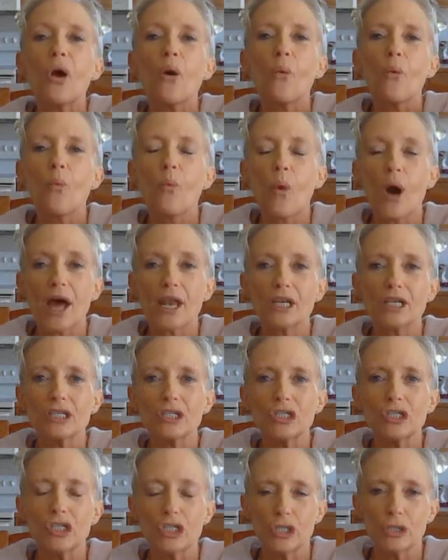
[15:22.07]

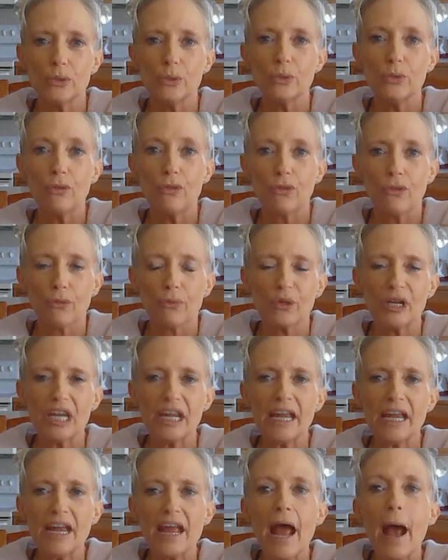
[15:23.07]
1, 2,
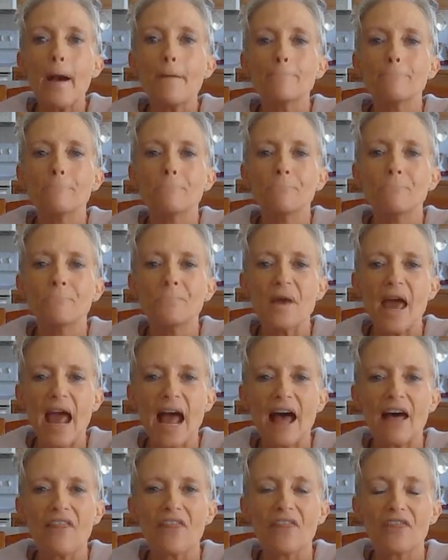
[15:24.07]
3.
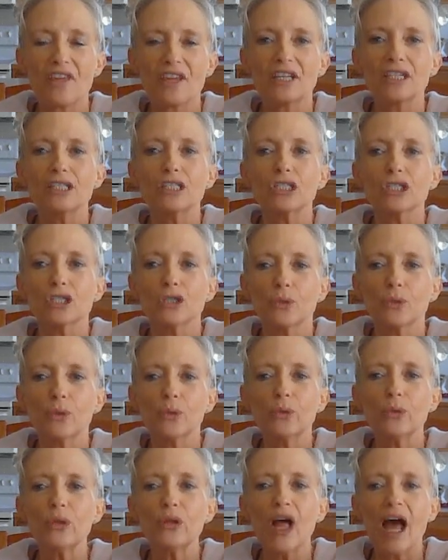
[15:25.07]
Math is
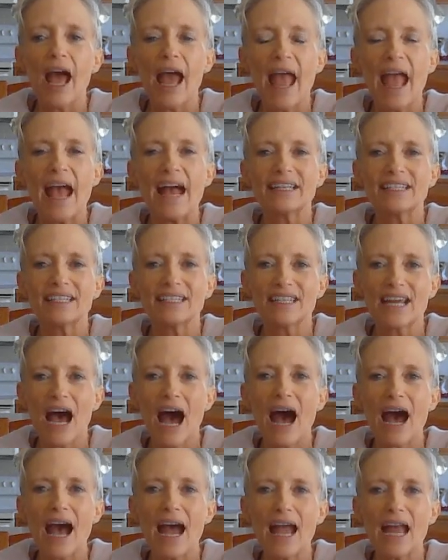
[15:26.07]
cool and
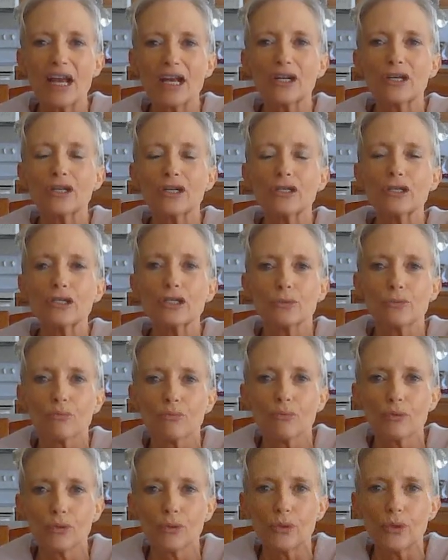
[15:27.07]
tigers
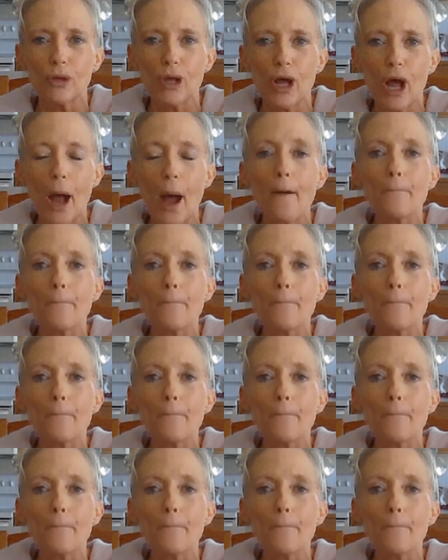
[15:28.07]
rule.